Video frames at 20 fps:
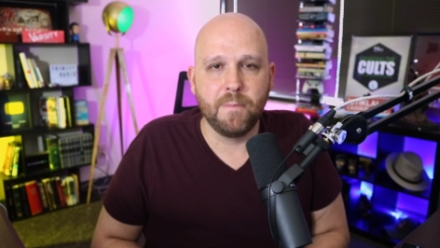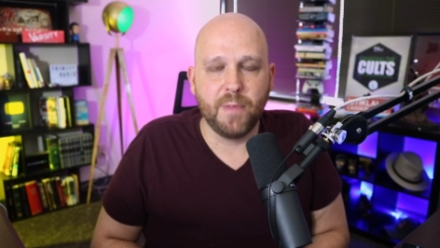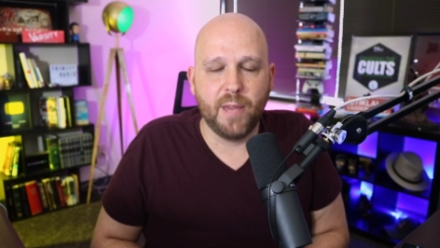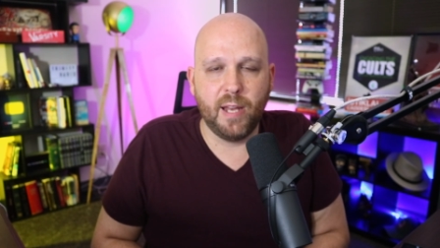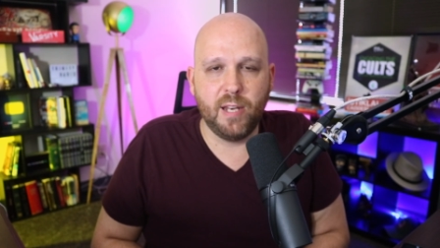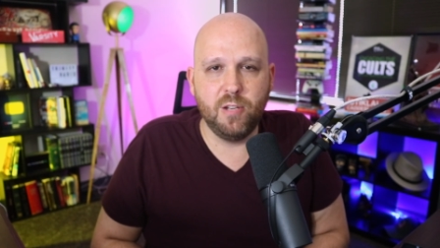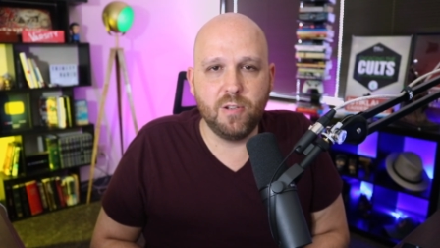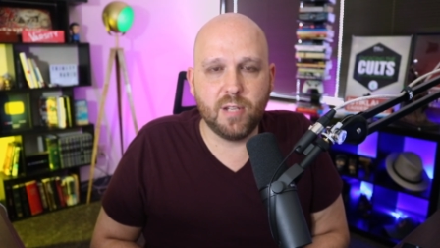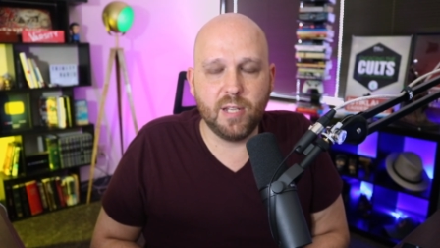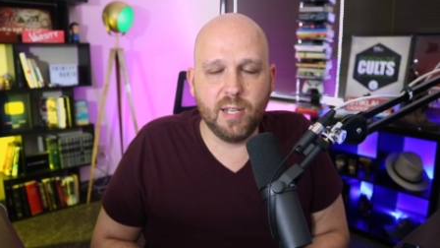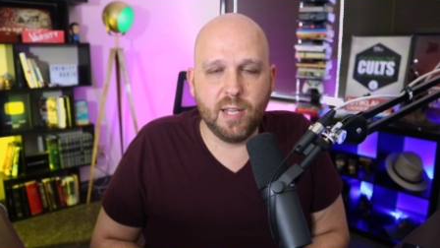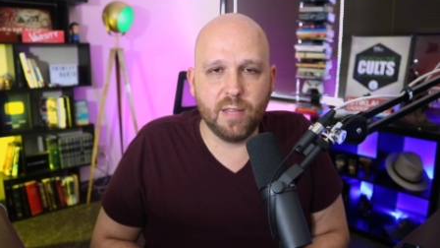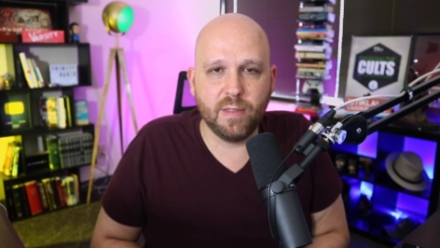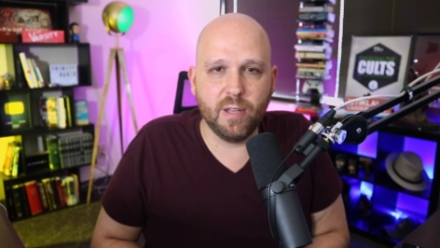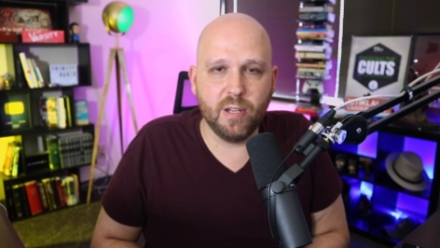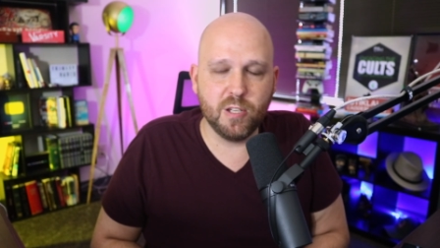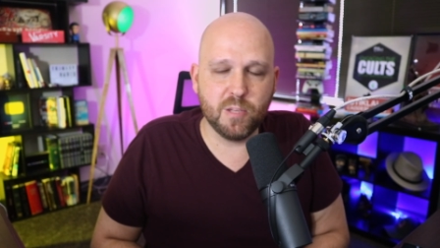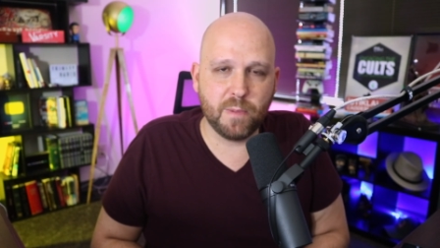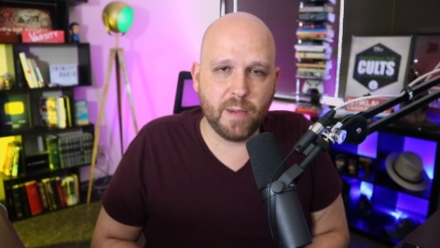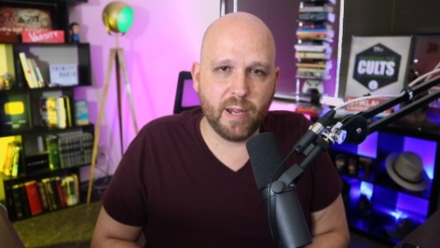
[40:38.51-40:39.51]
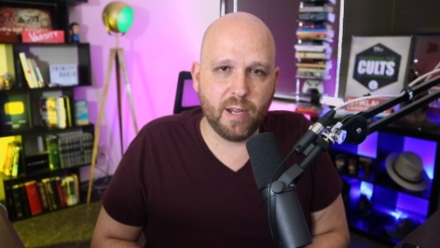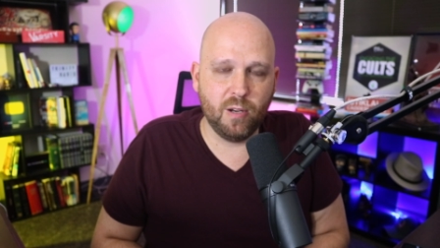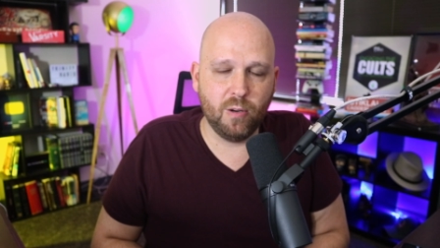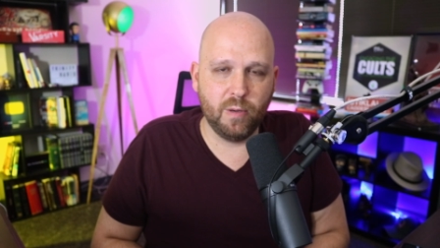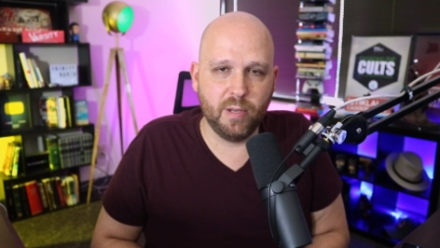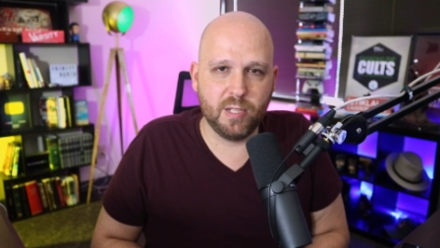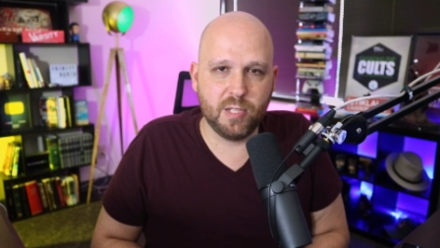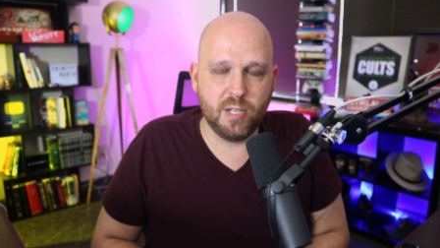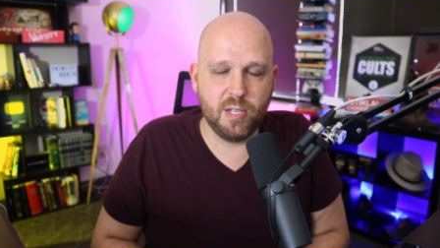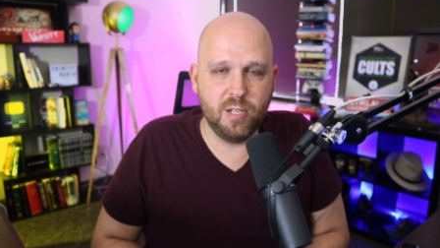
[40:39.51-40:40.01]
And you can get those by
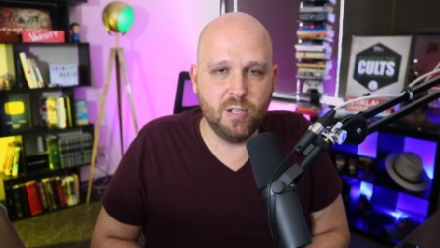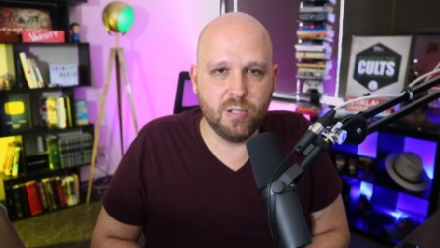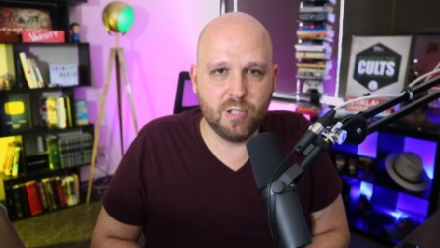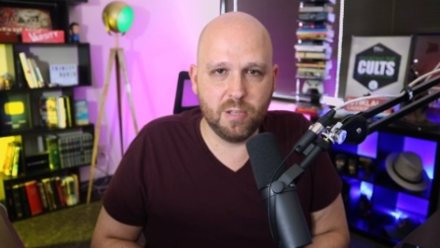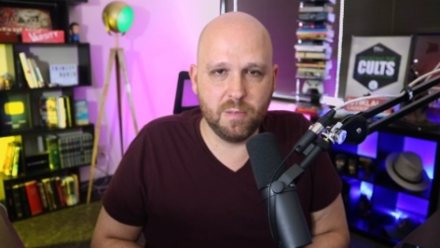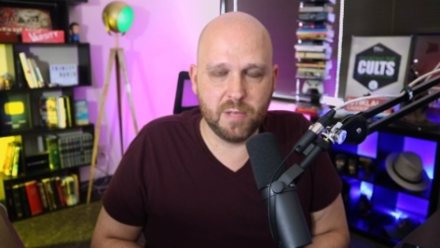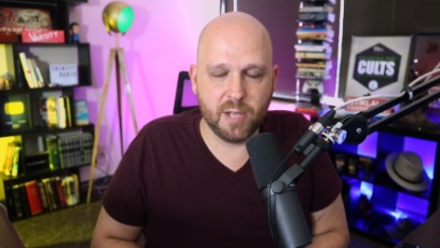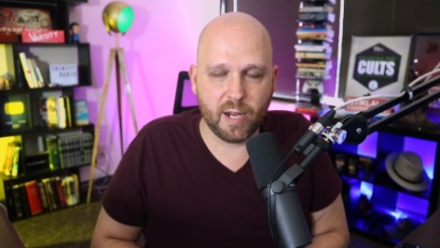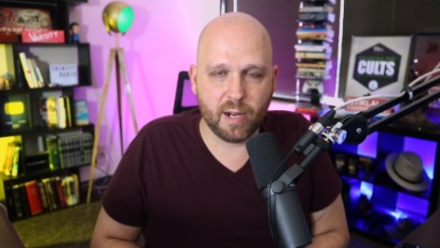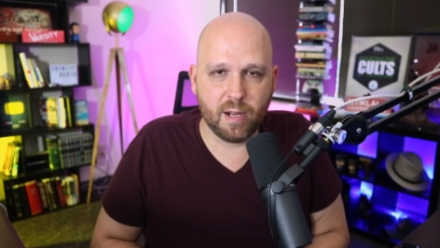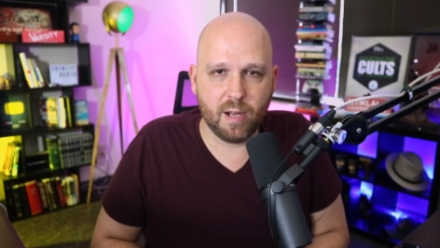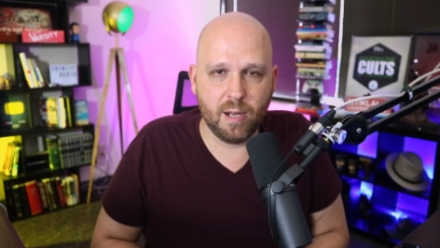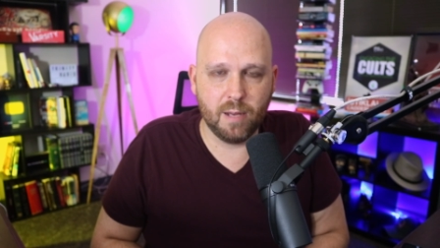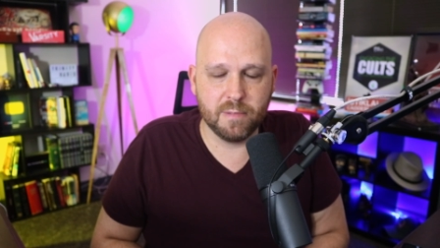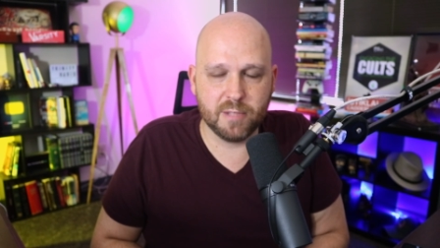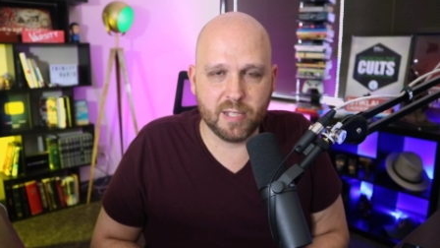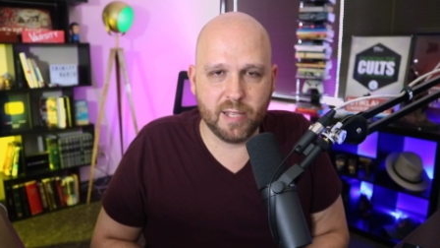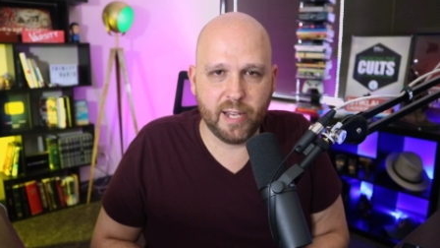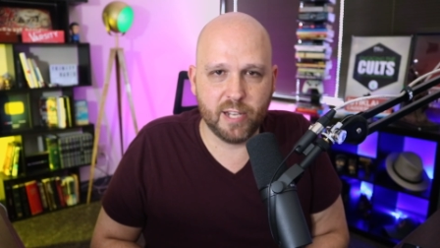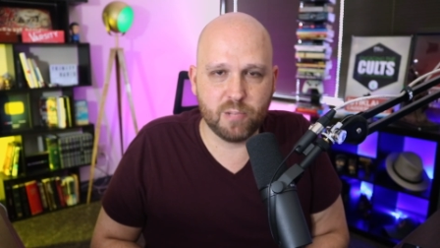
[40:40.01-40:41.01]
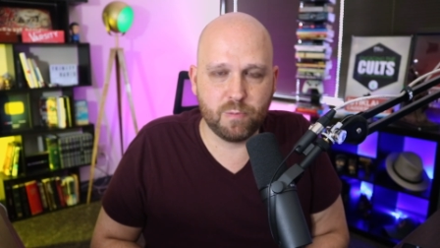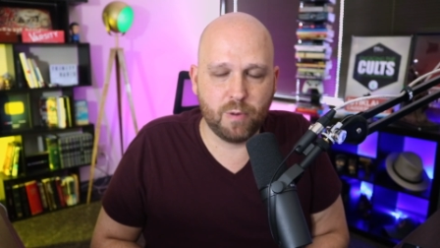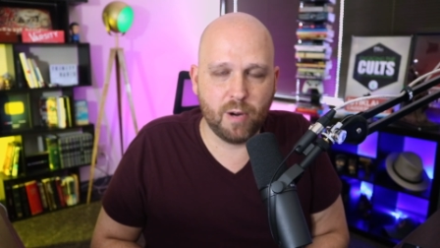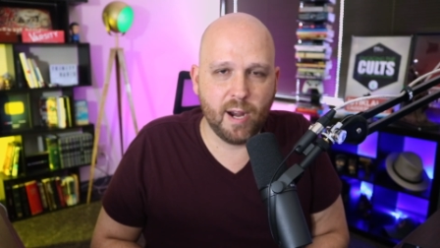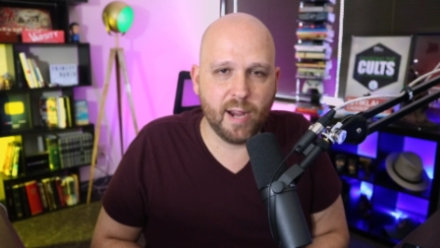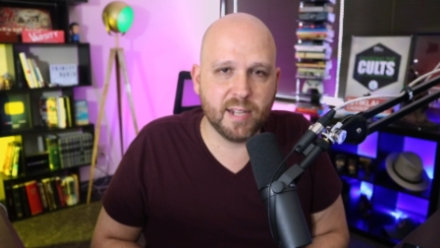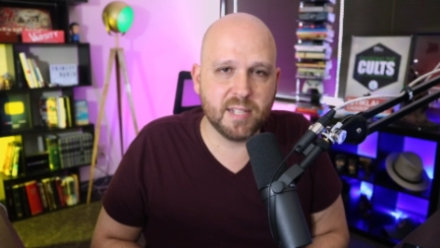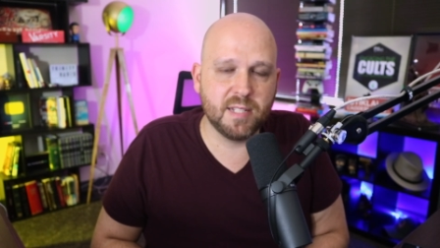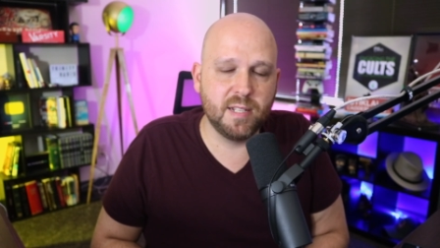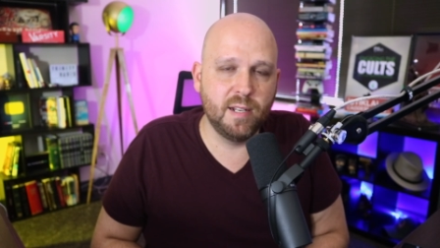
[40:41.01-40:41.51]
going to
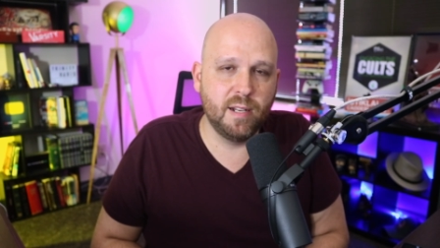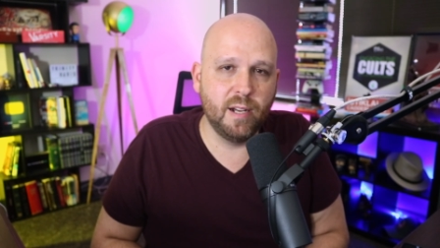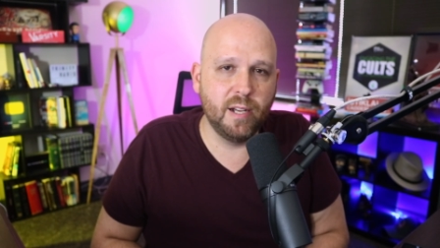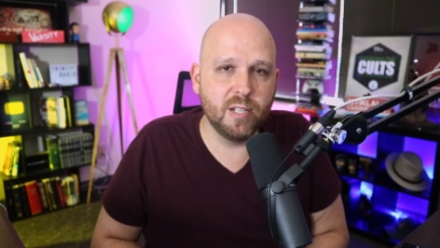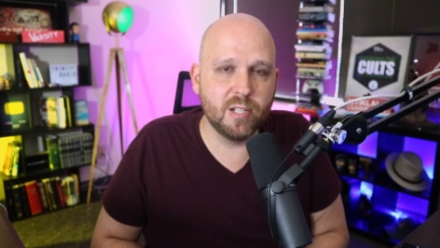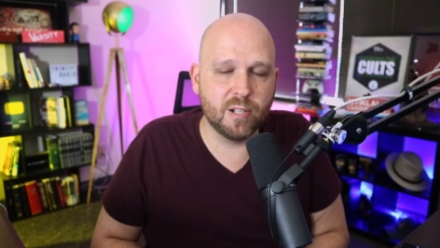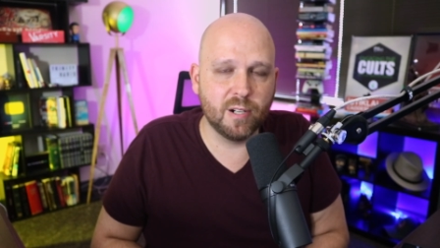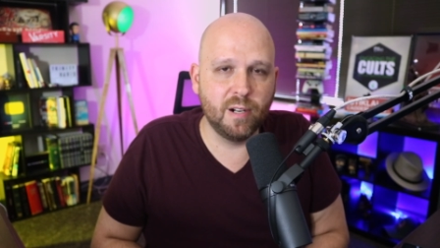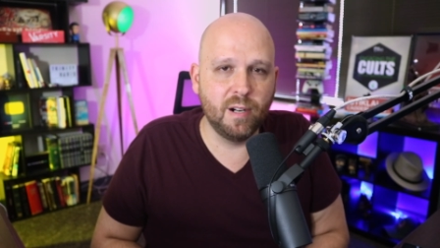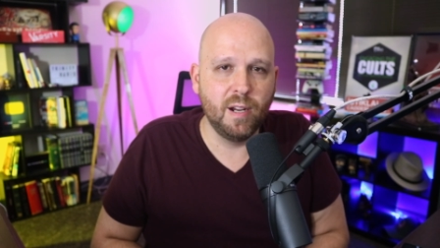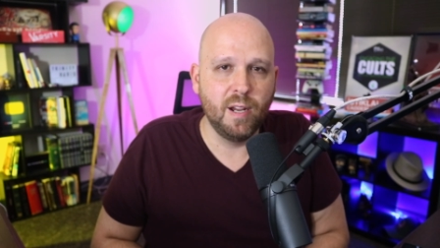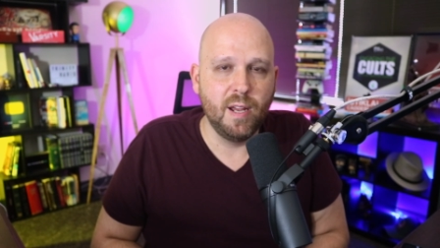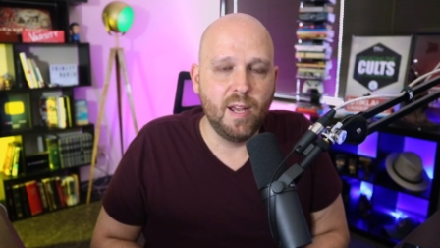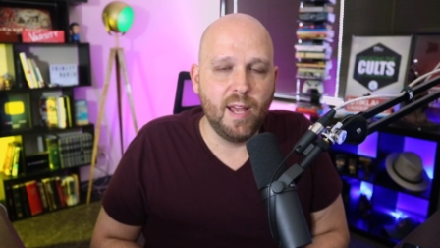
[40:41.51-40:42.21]
youtube.com/BraxtonHunter